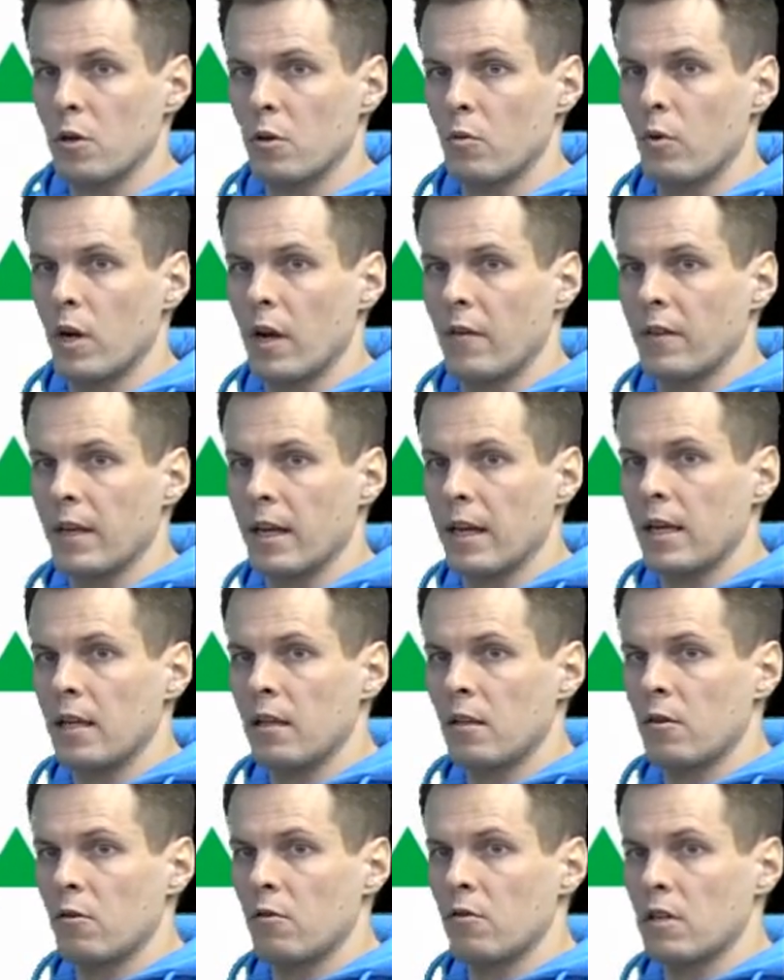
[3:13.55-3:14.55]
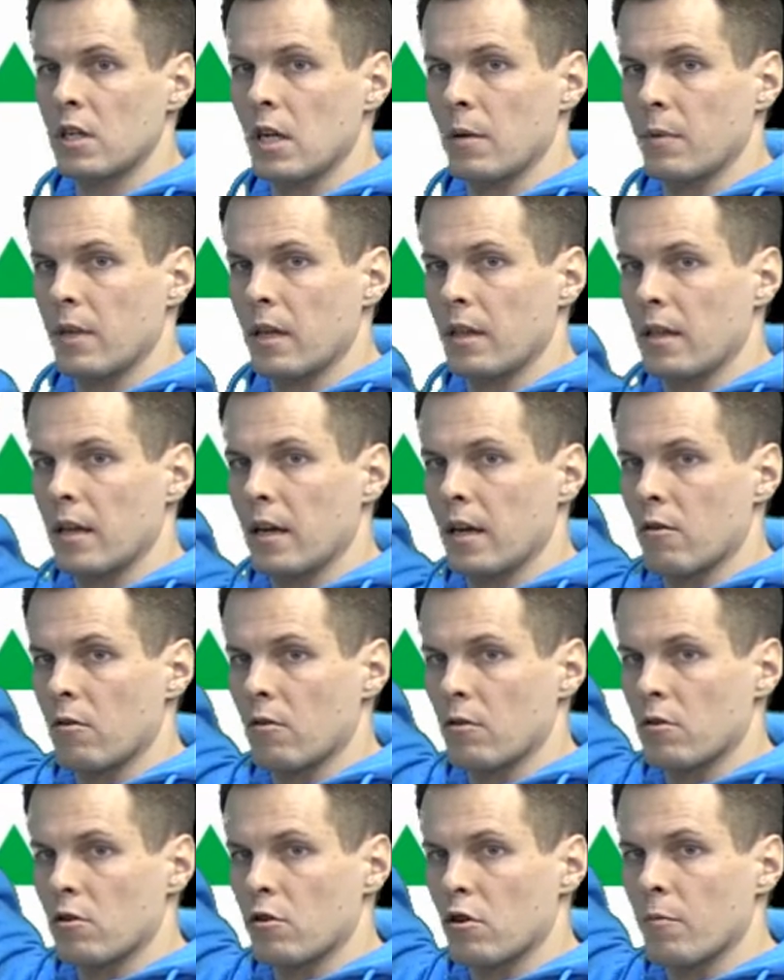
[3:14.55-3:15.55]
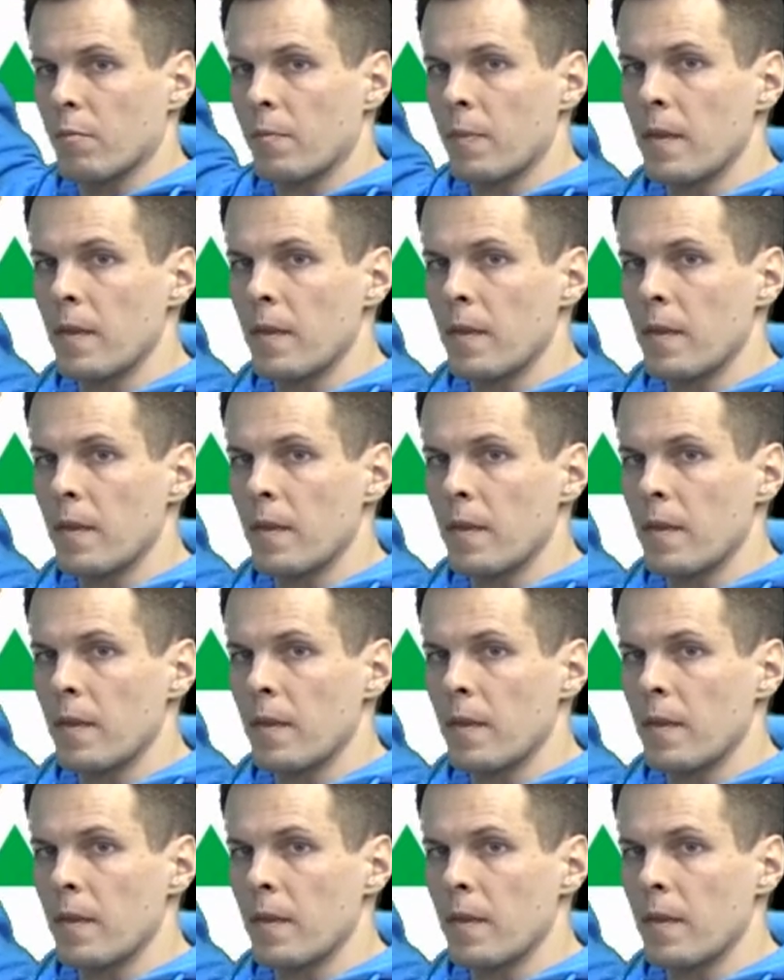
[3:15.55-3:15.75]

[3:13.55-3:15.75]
We have the intercept and the error term.